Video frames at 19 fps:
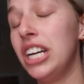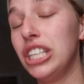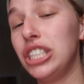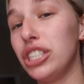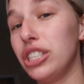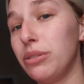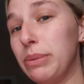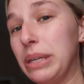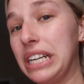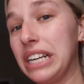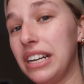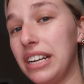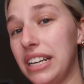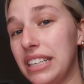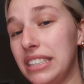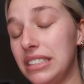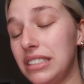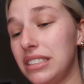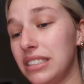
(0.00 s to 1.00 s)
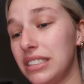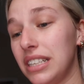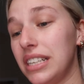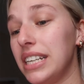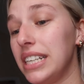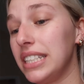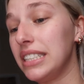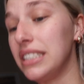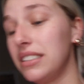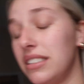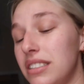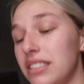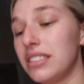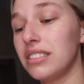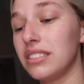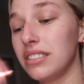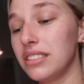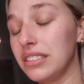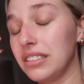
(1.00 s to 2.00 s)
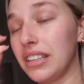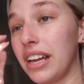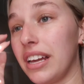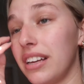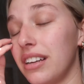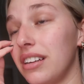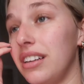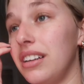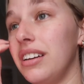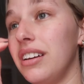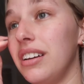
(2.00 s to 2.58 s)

just because it is like